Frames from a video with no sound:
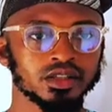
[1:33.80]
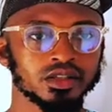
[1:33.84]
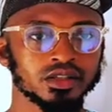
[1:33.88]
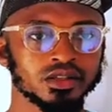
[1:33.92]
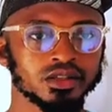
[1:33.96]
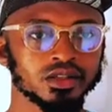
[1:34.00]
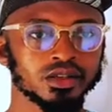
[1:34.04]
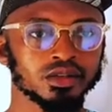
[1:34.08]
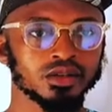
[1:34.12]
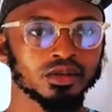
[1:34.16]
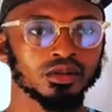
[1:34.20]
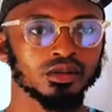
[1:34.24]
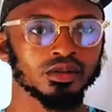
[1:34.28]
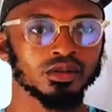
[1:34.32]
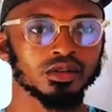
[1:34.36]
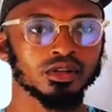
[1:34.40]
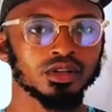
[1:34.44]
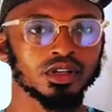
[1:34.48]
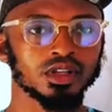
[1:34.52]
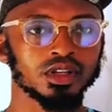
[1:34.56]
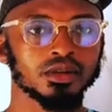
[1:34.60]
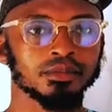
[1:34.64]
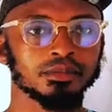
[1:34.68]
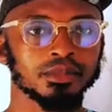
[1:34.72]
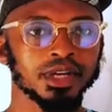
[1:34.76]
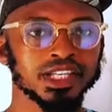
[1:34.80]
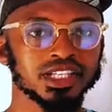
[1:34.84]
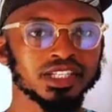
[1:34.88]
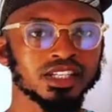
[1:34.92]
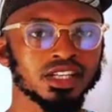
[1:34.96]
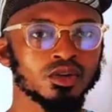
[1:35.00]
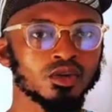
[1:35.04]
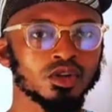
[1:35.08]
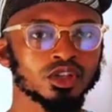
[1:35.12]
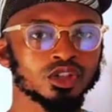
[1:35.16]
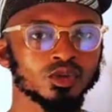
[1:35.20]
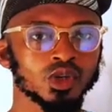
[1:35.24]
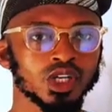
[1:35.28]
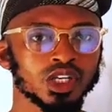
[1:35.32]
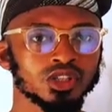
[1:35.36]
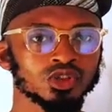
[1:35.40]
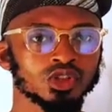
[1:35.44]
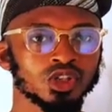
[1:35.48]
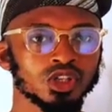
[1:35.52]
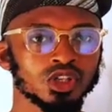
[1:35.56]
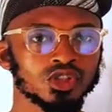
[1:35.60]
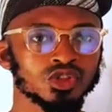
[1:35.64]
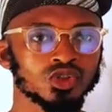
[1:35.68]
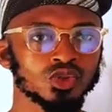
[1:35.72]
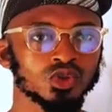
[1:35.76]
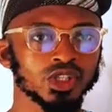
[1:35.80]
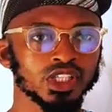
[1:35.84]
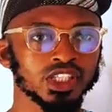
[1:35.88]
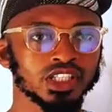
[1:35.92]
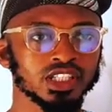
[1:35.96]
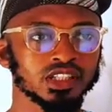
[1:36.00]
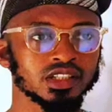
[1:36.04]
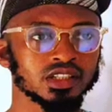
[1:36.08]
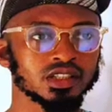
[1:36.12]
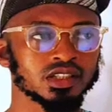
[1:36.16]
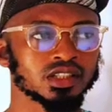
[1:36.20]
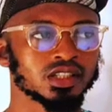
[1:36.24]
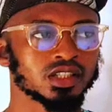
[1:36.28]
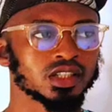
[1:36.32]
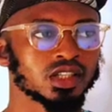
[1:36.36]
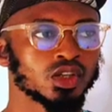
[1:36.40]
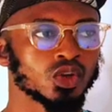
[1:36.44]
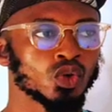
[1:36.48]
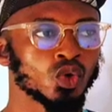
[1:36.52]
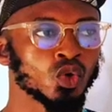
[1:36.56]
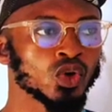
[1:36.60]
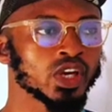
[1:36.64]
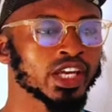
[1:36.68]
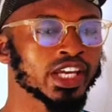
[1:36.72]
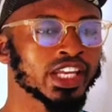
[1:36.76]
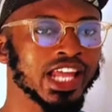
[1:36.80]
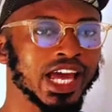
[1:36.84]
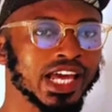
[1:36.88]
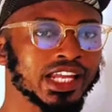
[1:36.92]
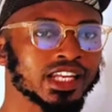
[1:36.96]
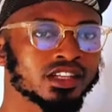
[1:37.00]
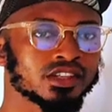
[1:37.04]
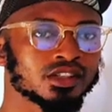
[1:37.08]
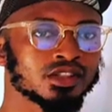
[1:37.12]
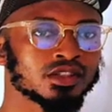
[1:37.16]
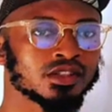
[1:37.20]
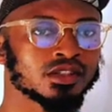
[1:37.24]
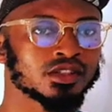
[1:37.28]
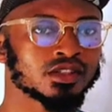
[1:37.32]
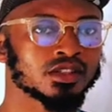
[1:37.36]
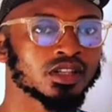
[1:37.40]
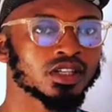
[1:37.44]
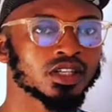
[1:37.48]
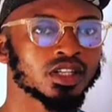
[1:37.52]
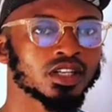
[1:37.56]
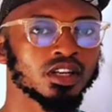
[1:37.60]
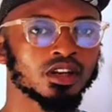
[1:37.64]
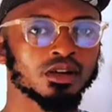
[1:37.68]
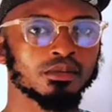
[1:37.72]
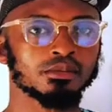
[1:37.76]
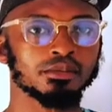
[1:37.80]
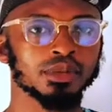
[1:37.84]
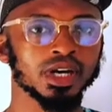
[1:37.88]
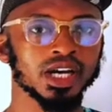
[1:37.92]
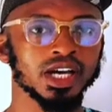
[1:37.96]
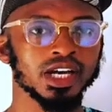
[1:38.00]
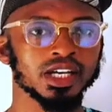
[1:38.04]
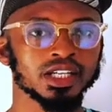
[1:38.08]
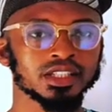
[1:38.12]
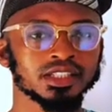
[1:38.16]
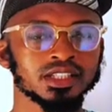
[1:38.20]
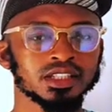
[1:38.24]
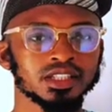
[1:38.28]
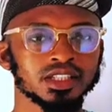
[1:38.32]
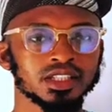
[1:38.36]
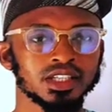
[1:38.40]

So basically what we are just doing is looking at these numbers.